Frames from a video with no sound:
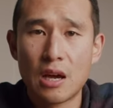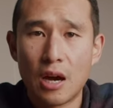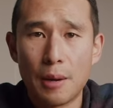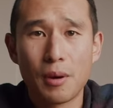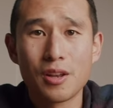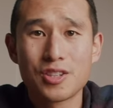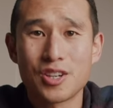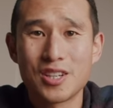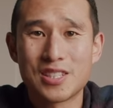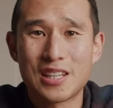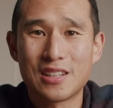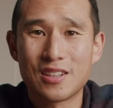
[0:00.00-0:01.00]
I
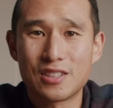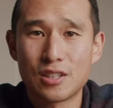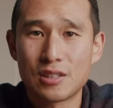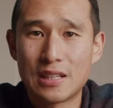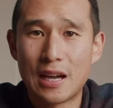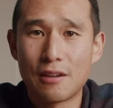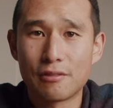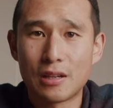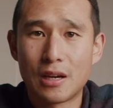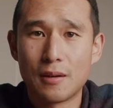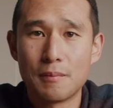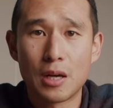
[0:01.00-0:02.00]
apologize again I don't have
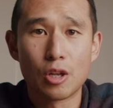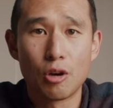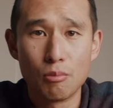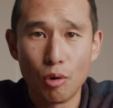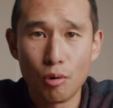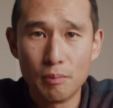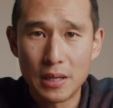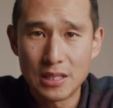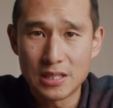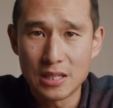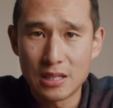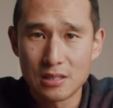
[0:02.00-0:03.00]
um, a lot more
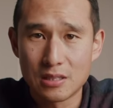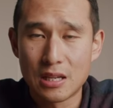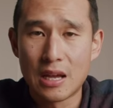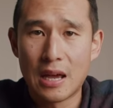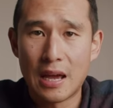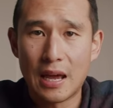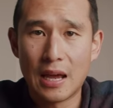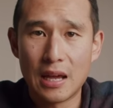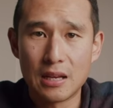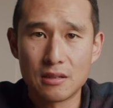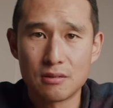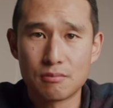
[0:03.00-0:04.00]
BTS
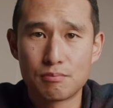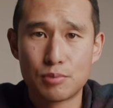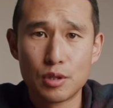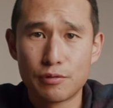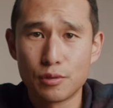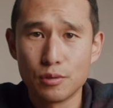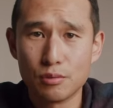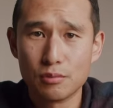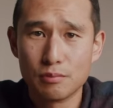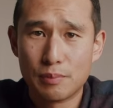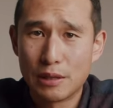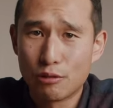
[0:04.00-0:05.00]
and beautiful
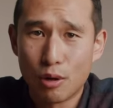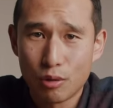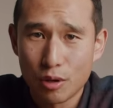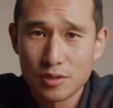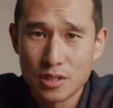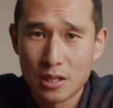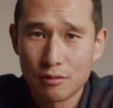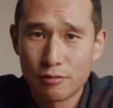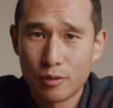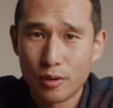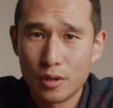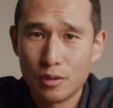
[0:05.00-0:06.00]
B-roll content
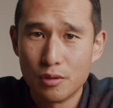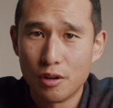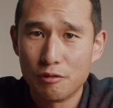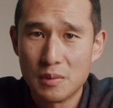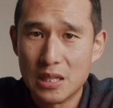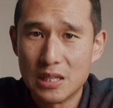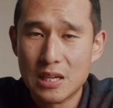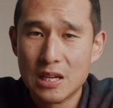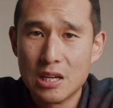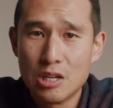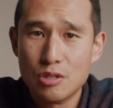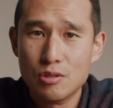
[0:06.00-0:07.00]
for you of me
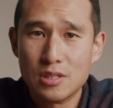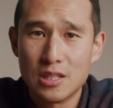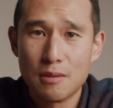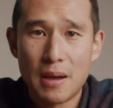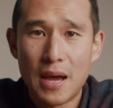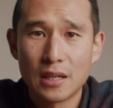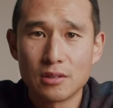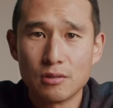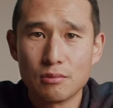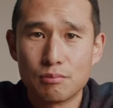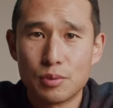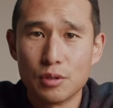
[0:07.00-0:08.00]
using the bag
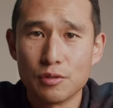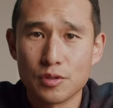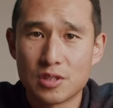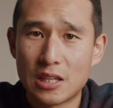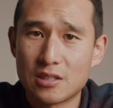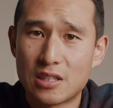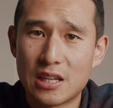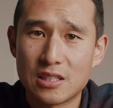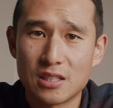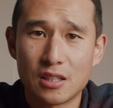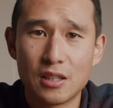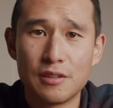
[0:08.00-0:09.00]
and beautiful
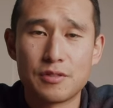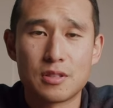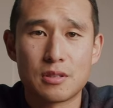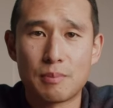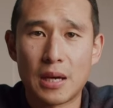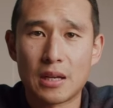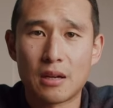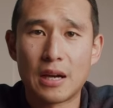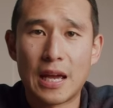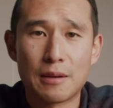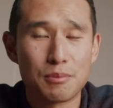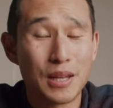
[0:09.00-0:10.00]
sunsets and cliffs, but
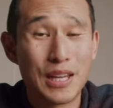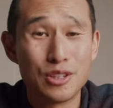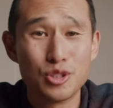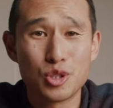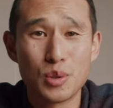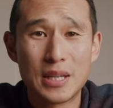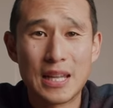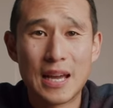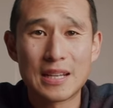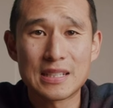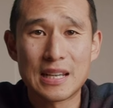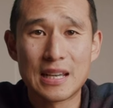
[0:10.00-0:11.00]
I had planned on doing
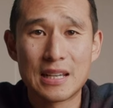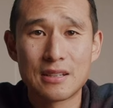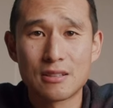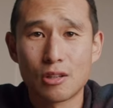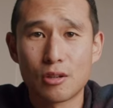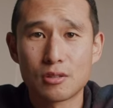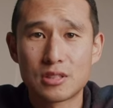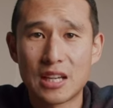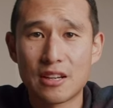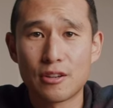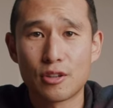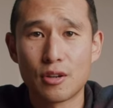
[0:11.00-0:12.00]
that and
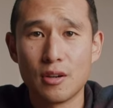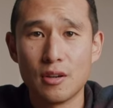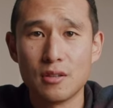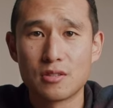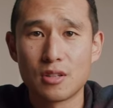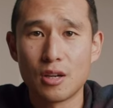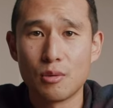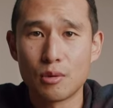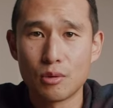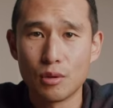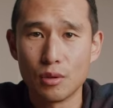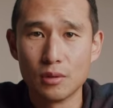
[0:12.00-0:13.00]
lockdown occurred, so
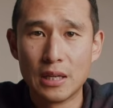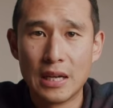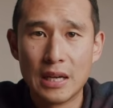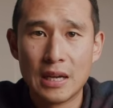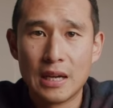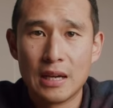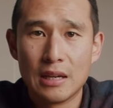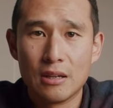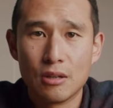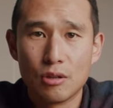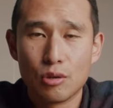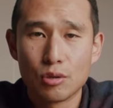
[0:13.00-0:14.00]
we're all
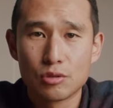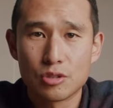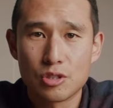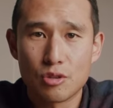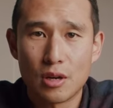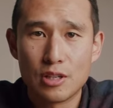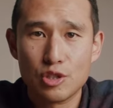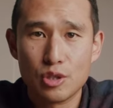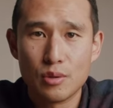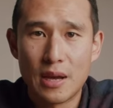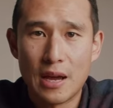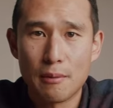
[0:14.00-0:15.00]
all just trying to
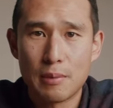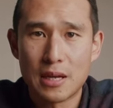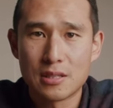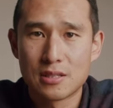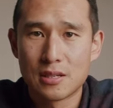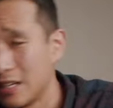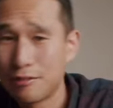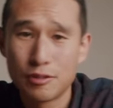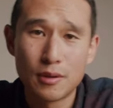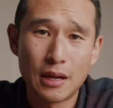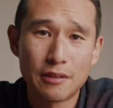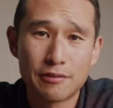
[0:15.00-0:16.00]
do our best. If
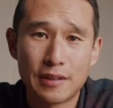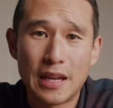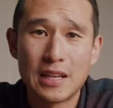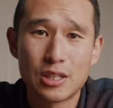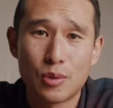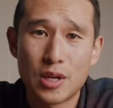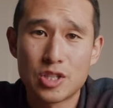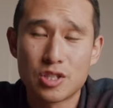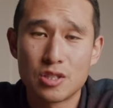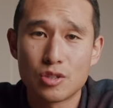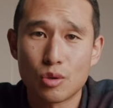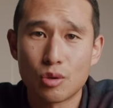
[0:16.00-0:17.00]
you have any
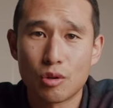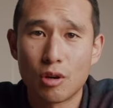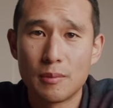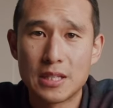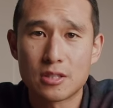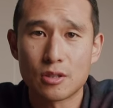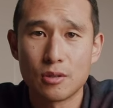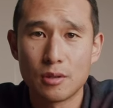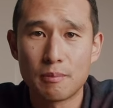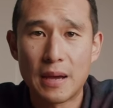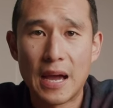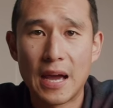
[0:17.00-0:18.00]
questions or comments on
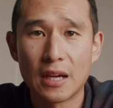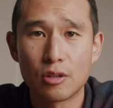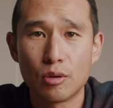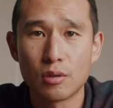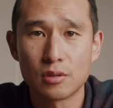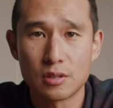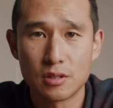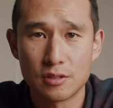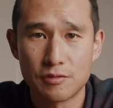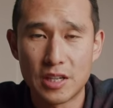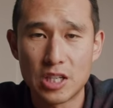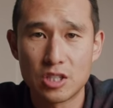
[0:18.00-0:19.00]
the bag or
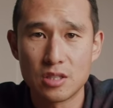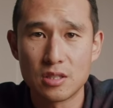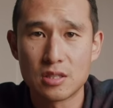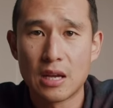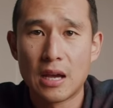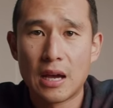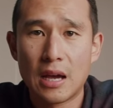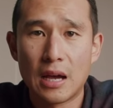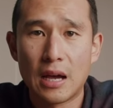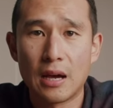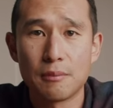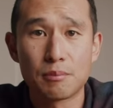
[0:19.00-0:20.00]
its features,
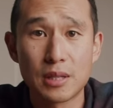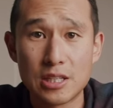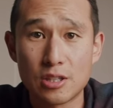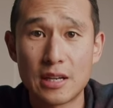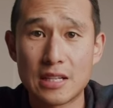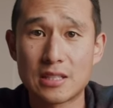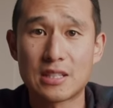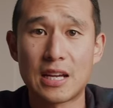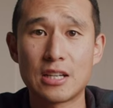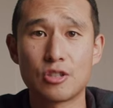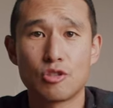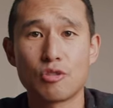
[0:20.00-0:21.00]
uh, please don't
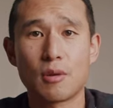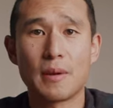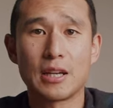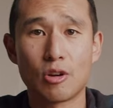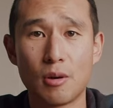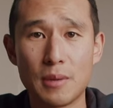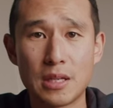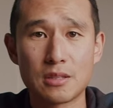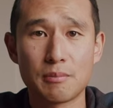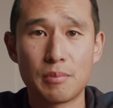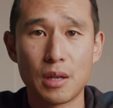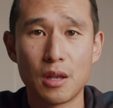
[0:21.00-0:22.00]
hesitate to drop a
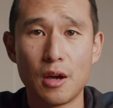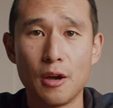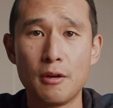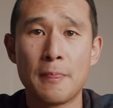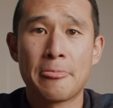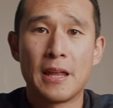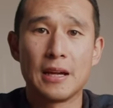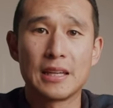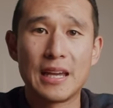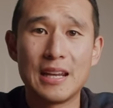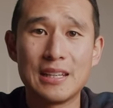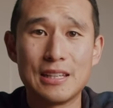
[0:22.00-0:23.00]
comment below.
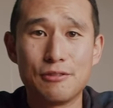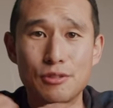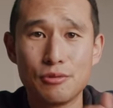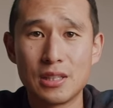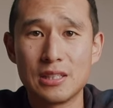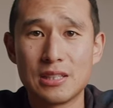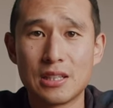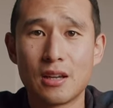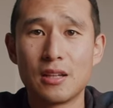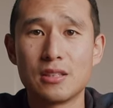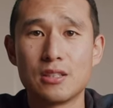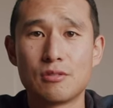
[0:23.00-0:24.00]
Again, if you really did
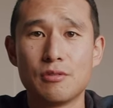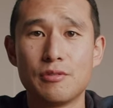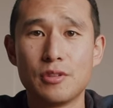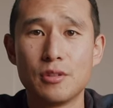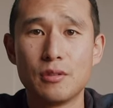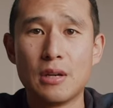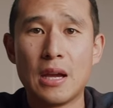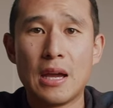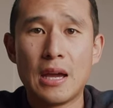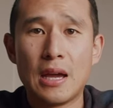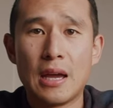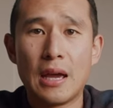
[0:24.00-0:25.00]
like this review
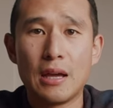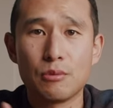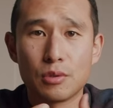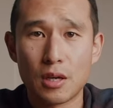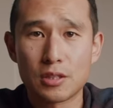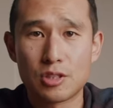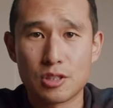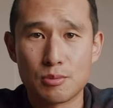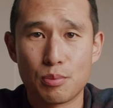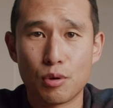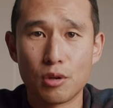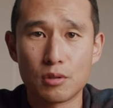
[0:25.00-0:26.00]
and would like to
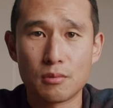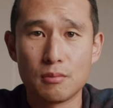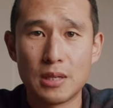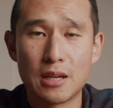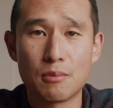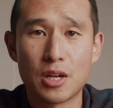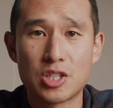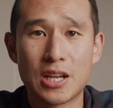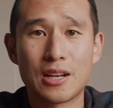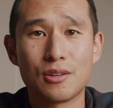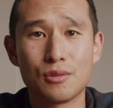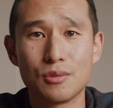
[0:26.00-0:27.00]
support me and my
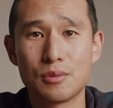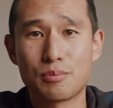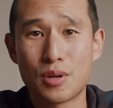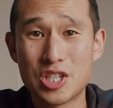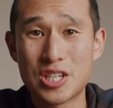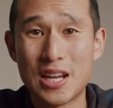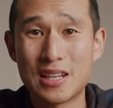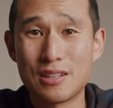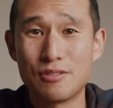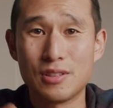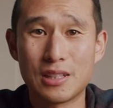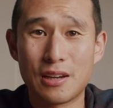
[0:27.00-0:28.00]
channel, would appreciate
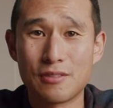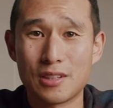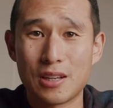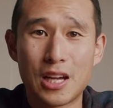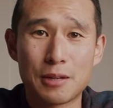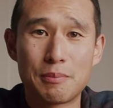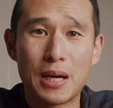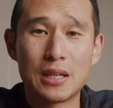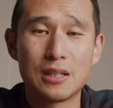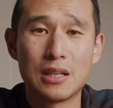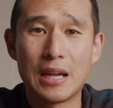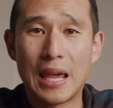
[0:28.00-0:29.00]
if you gave it a like
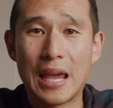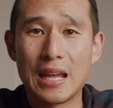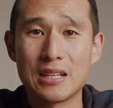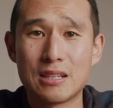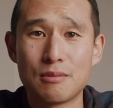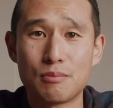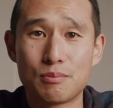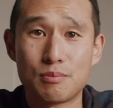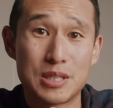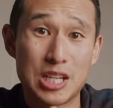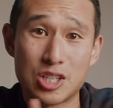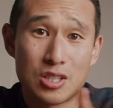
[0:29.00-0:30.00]
button and
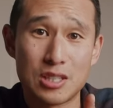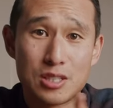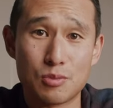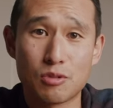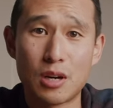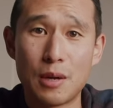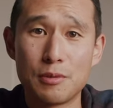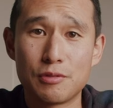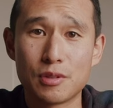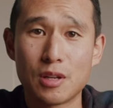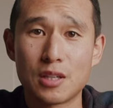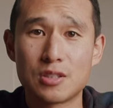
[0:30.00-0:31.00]
potentially subscribe
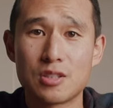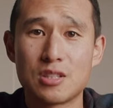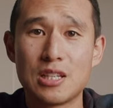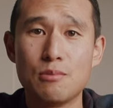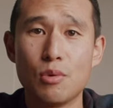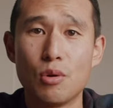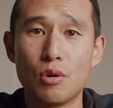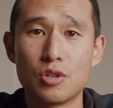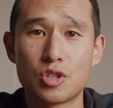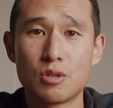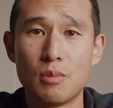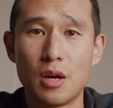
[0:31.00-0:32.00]
if you'd like to see more
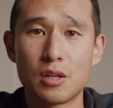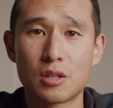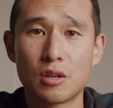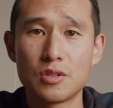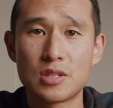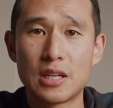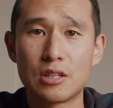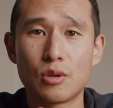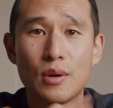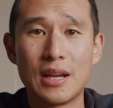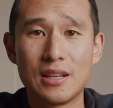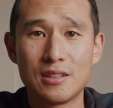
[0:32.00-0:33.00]
Shimoda content
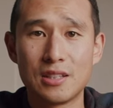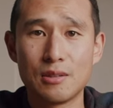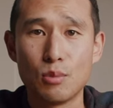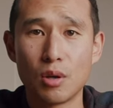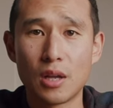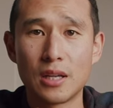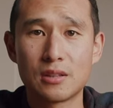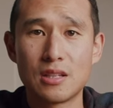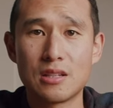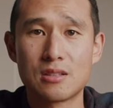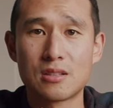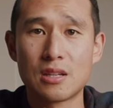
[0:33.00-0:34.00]
or anything more like
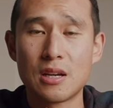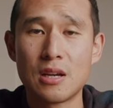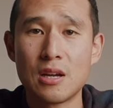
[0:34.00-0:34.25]
this.